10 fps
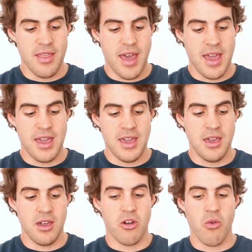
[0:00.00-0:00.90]

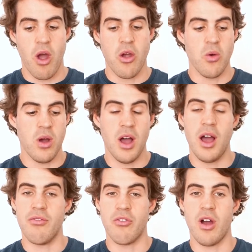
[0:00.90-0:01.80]
they grow
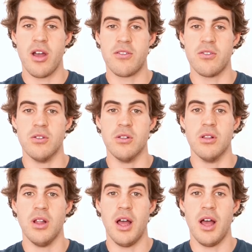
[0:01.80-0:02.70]
a
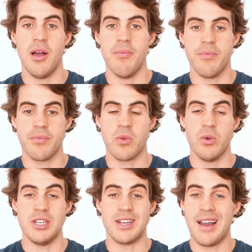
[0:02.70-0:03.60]
varietal
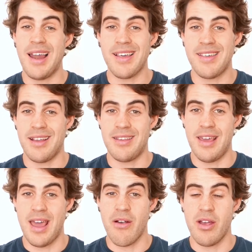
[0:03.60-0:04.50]
which is classic to
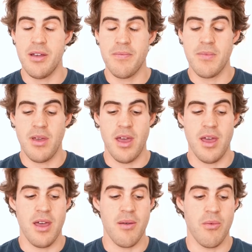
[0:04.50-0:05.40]
the area,
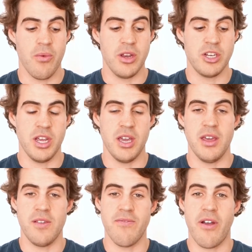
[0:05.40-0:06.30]
which
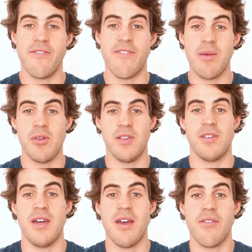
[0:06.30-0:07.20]
is very famous in
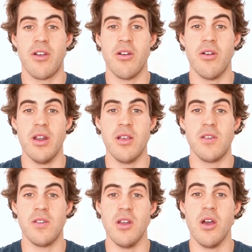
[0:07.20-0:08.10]
South Africa, and
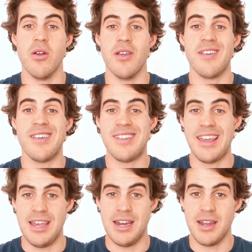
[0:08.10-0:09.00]
it's known as
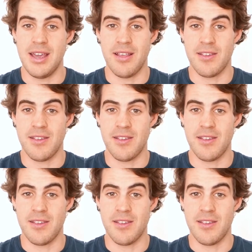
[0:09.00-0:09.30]
Steen in